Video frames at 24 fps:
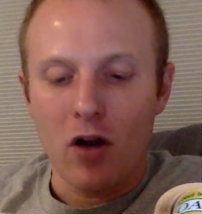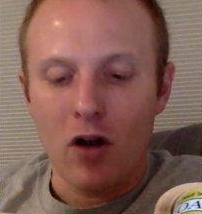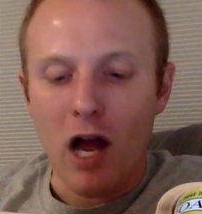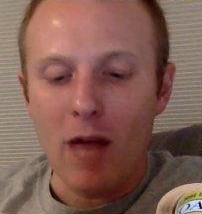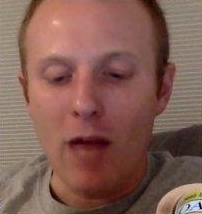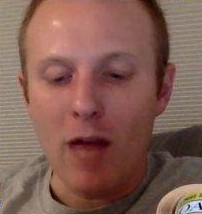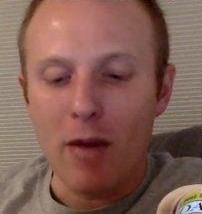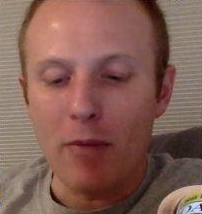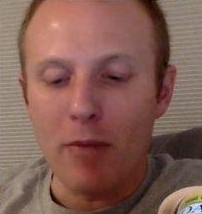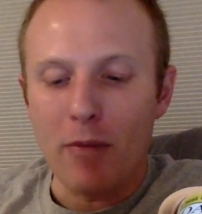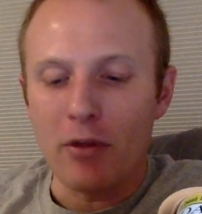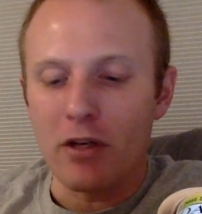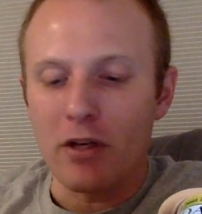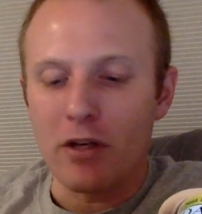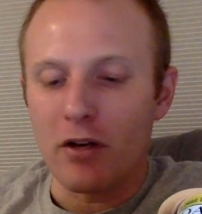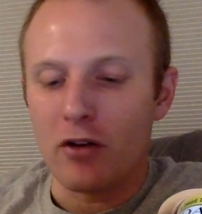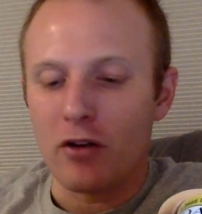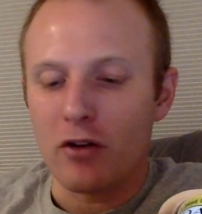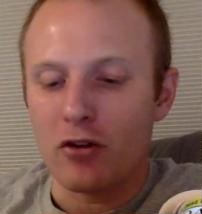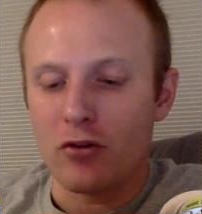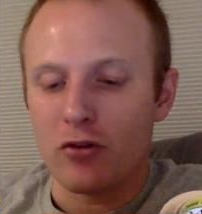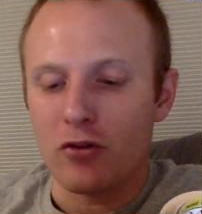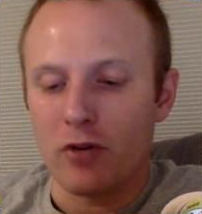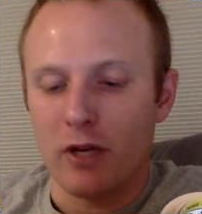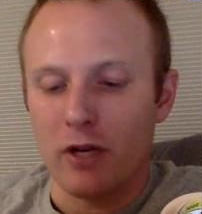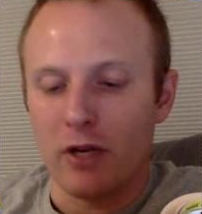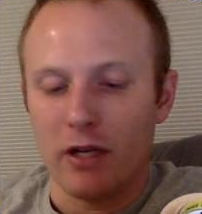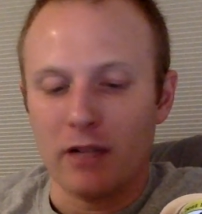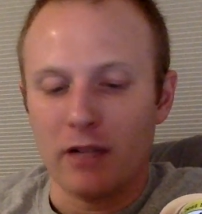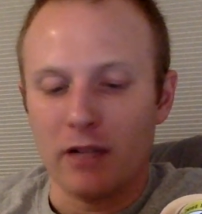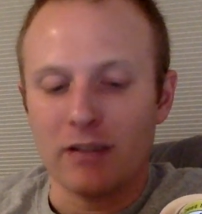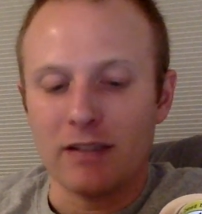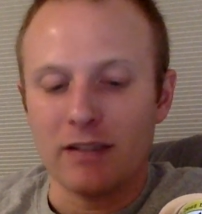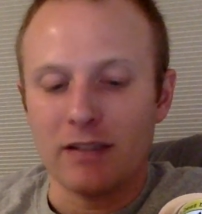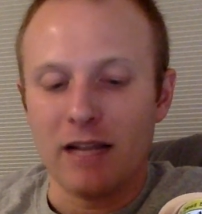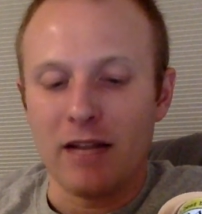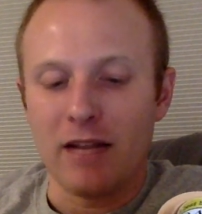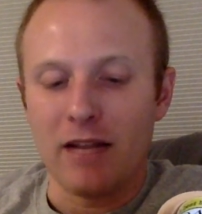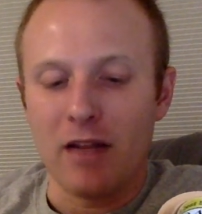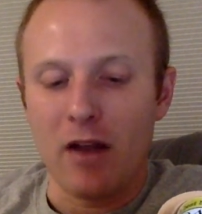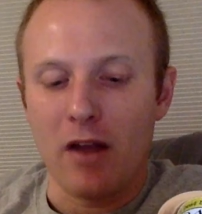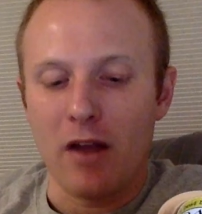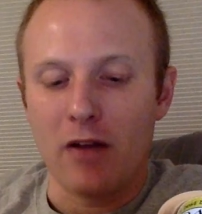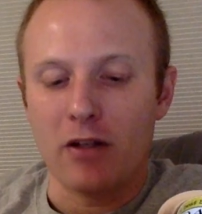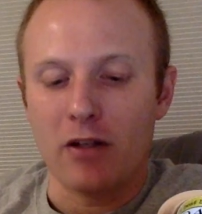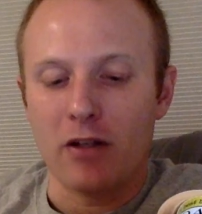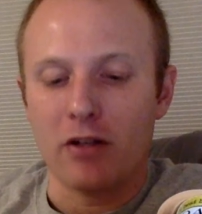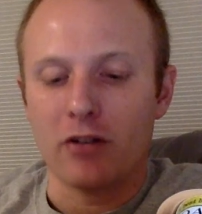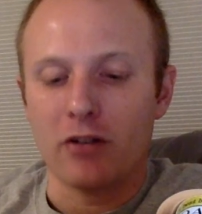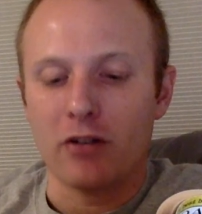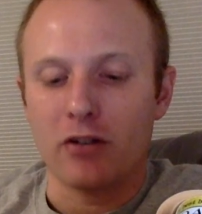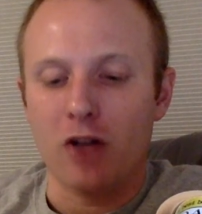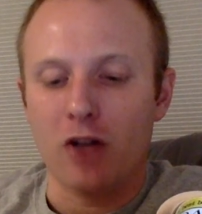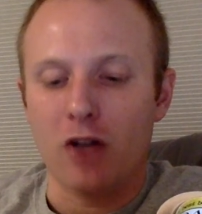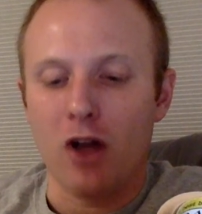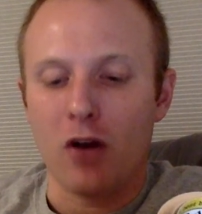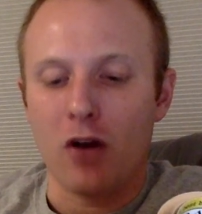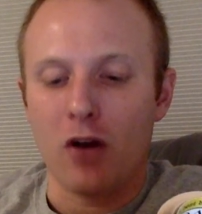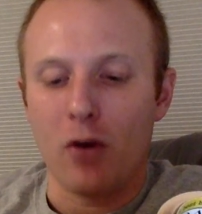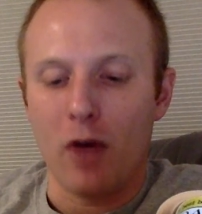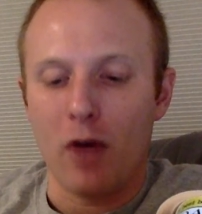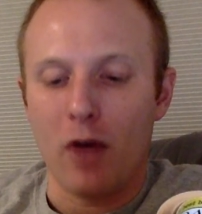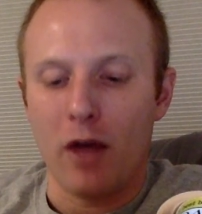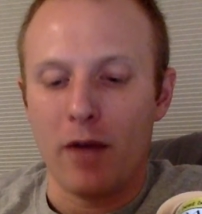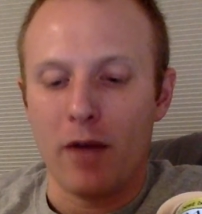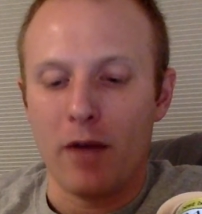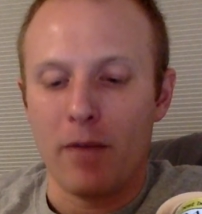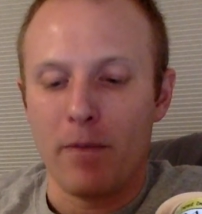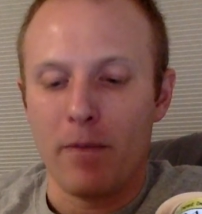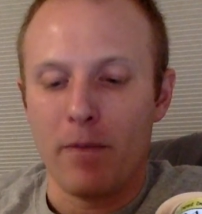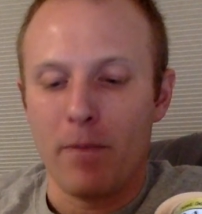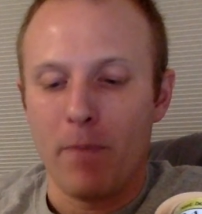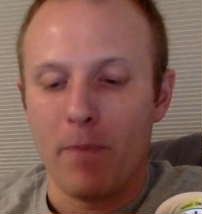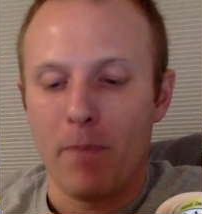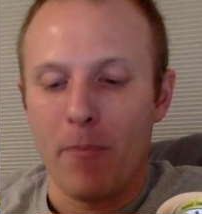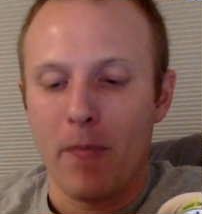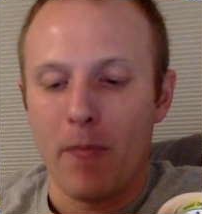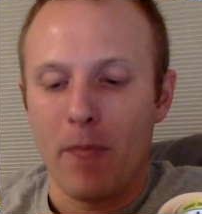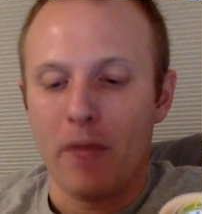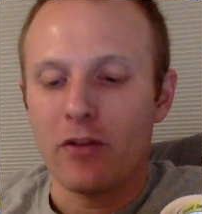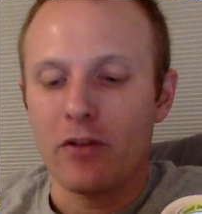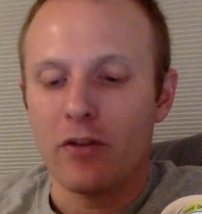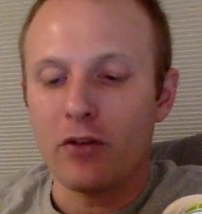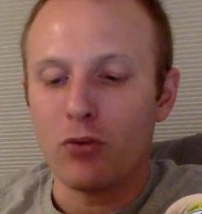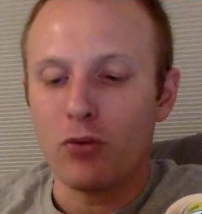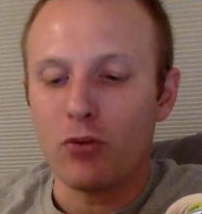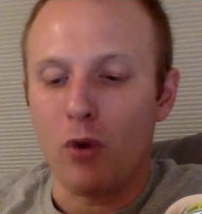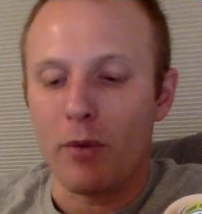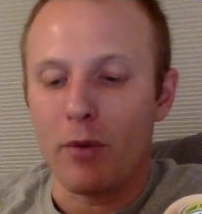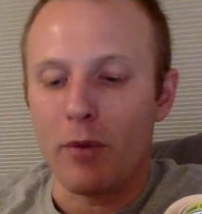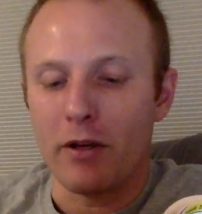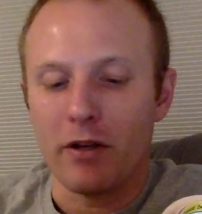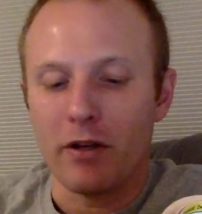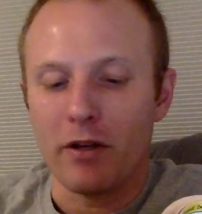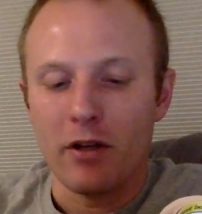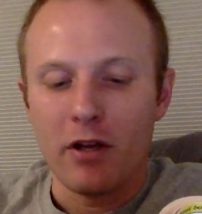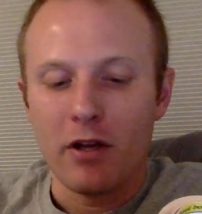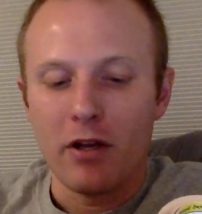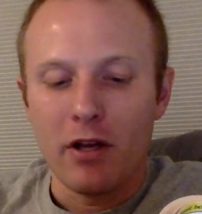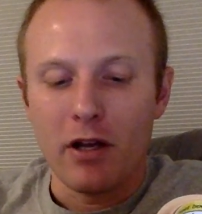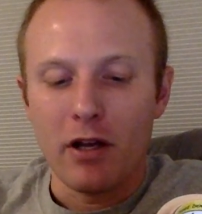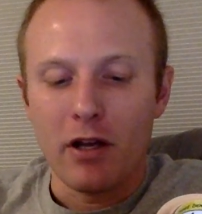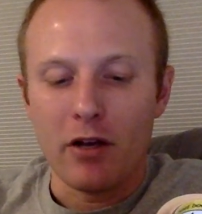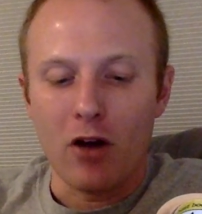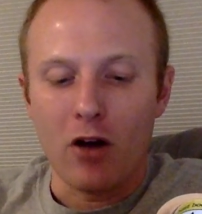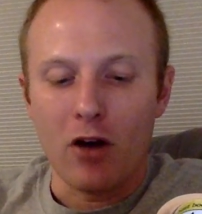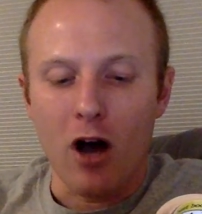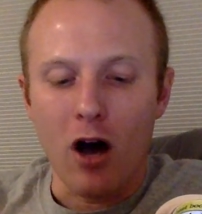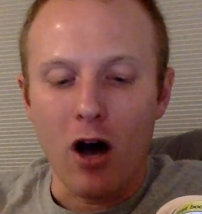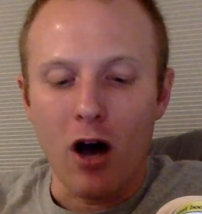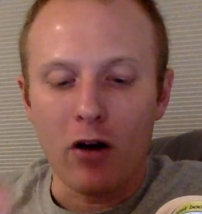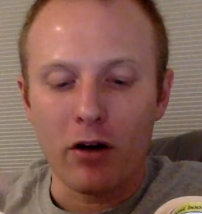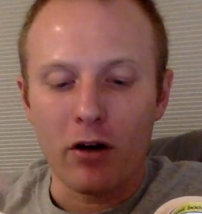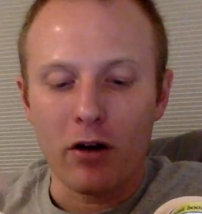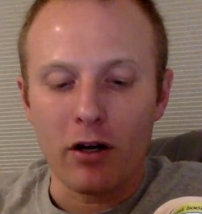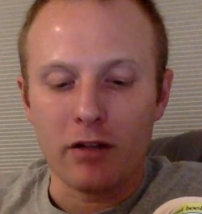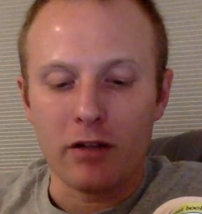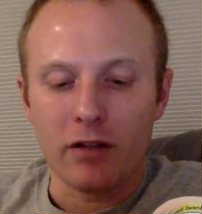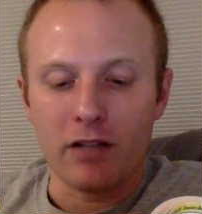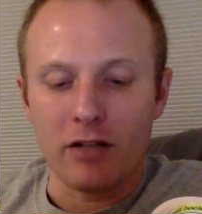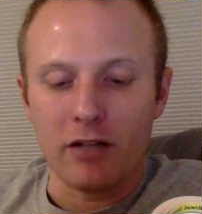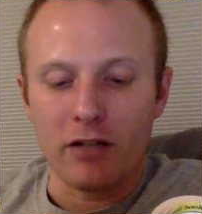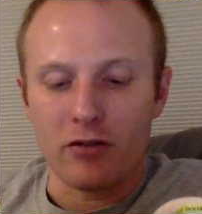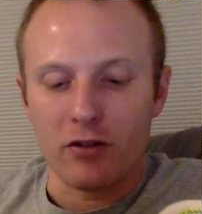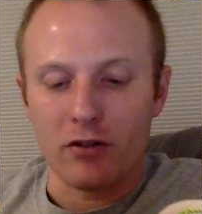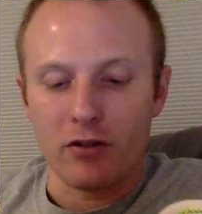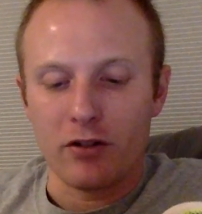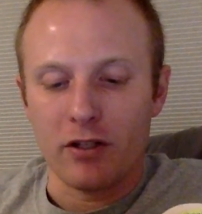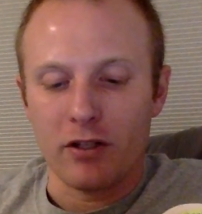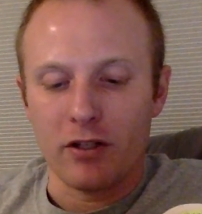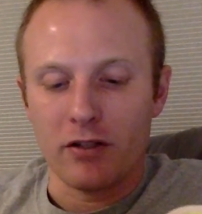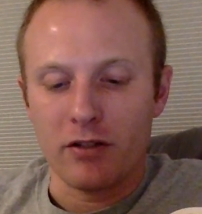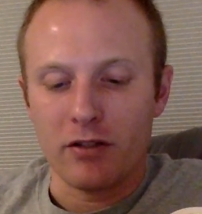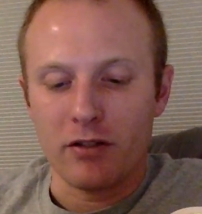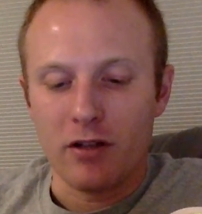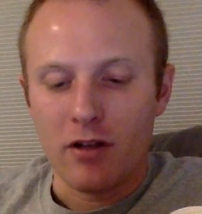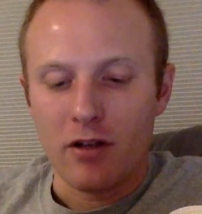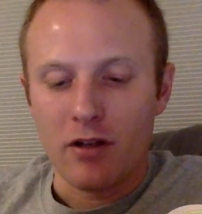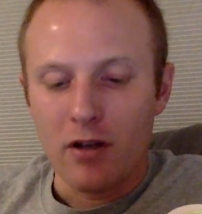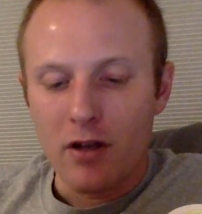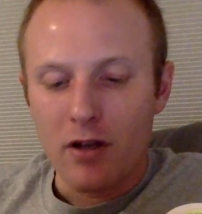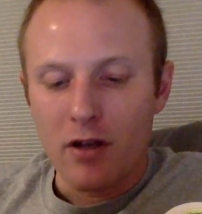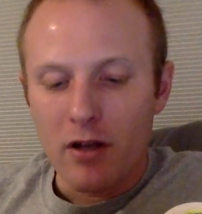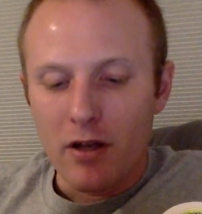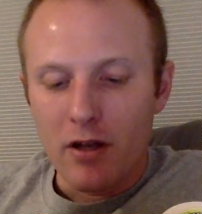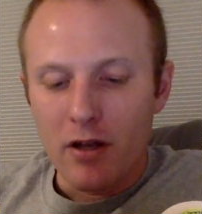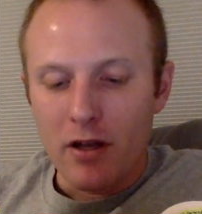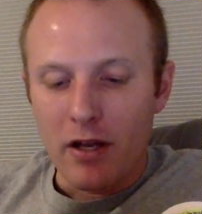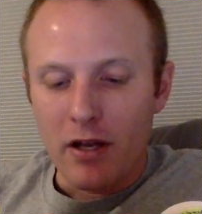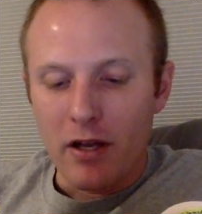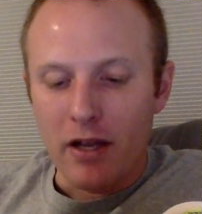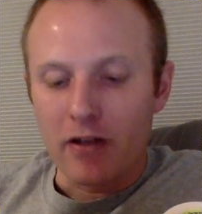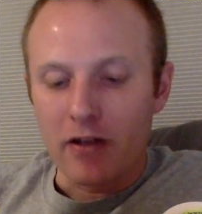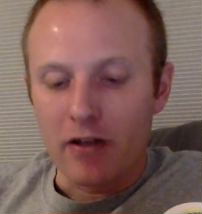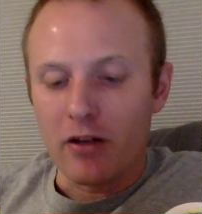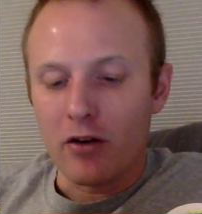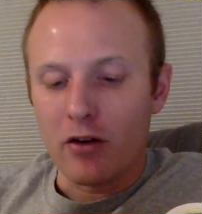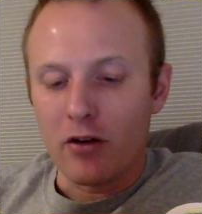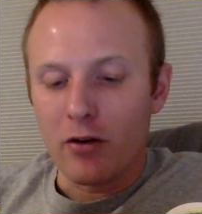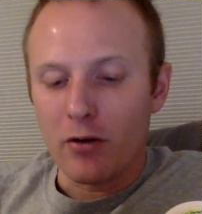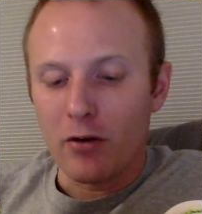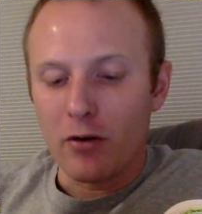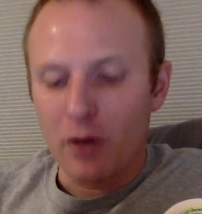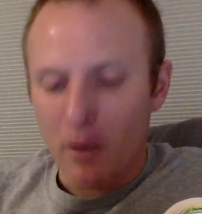Climb up the nearest tree and stay there until it's gone away. This woman, in all her eccentricities and in